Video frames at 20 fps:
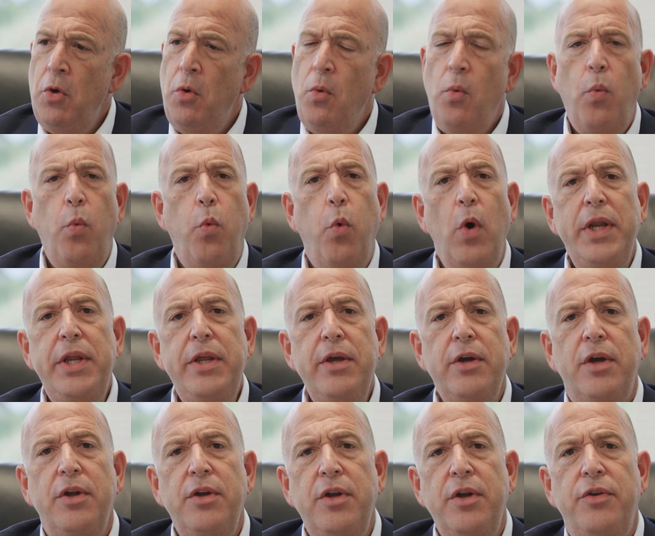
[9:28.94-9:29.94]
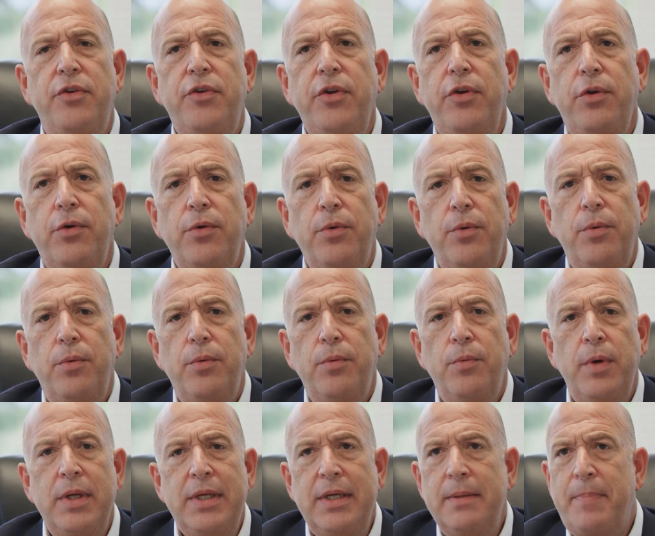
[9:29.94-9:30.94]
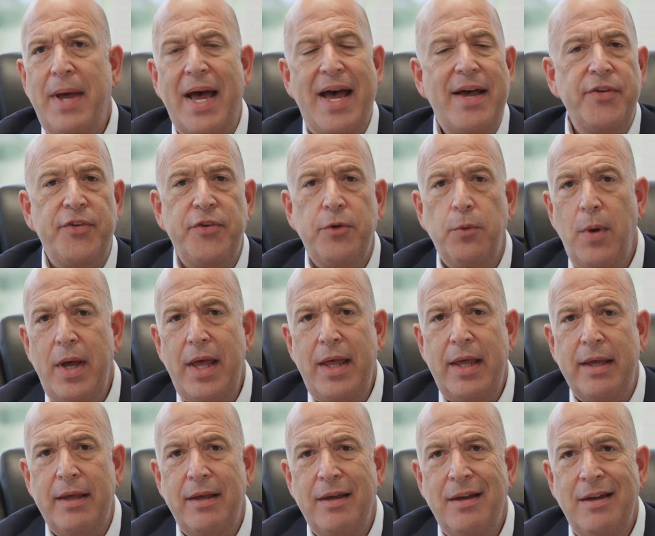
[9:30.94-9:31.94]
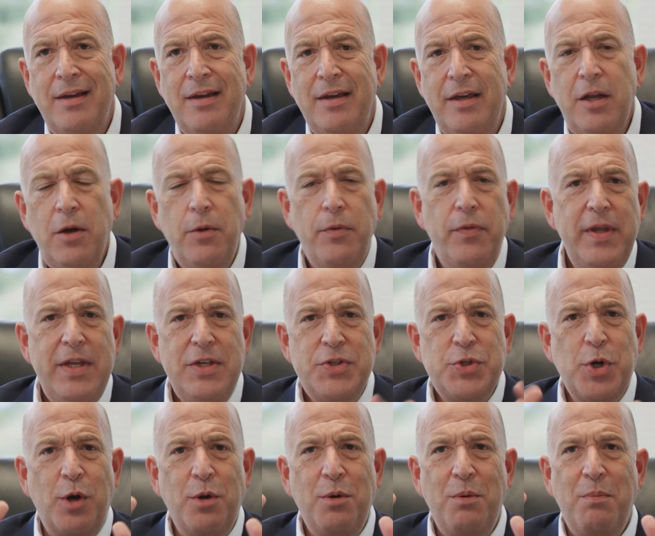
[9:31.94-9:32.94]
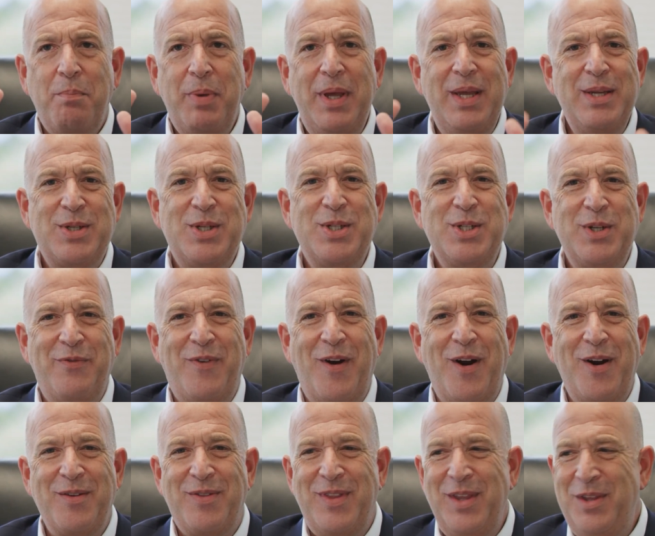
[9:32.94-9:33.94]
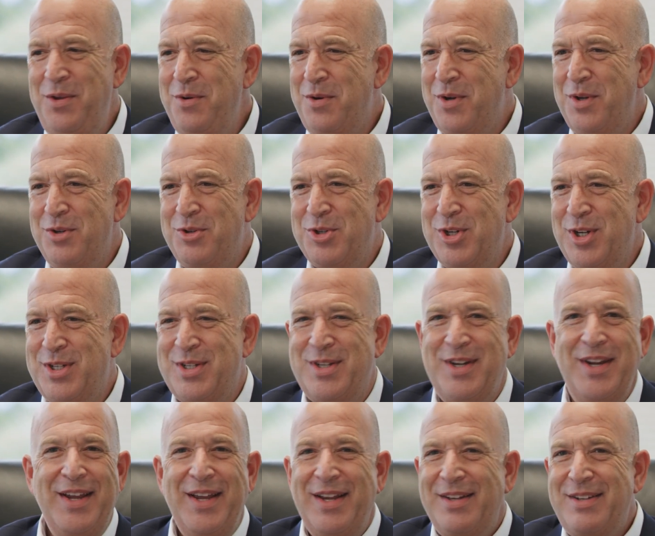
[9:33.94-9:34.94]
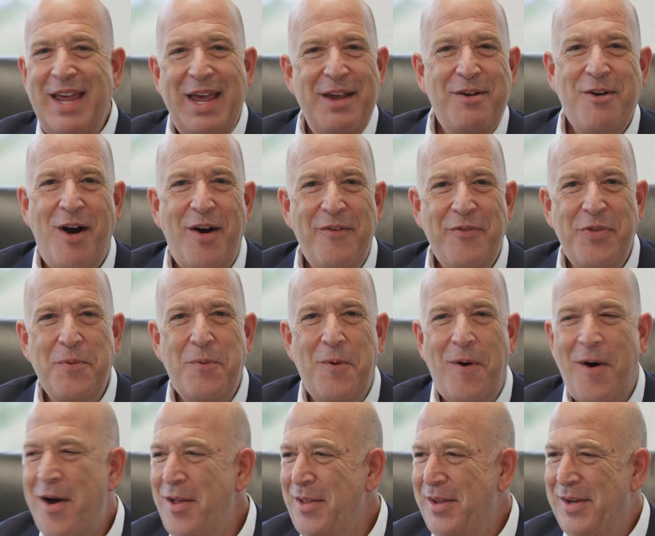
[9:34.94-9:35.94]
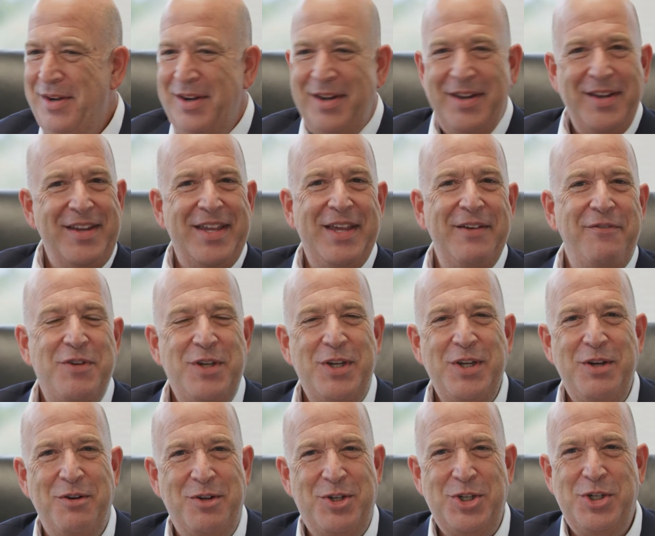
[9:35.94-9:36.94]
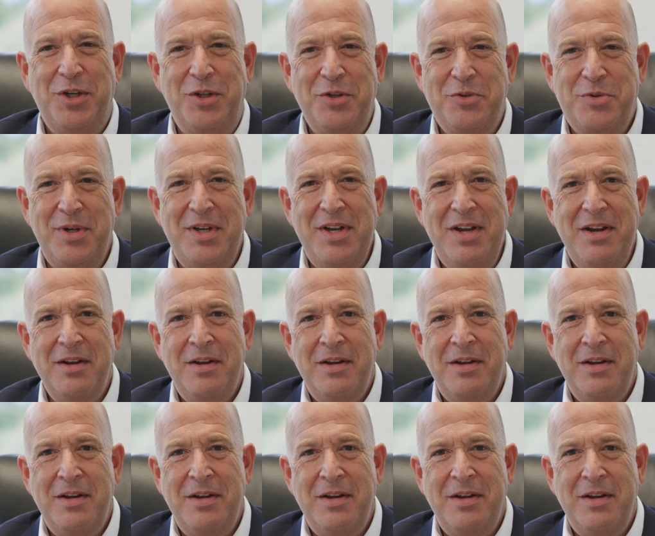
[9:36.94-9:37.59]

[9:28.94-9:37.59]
what are you going to do when you pass away? You know, these aren't pieces of art that you can just take off the wall and give to your children.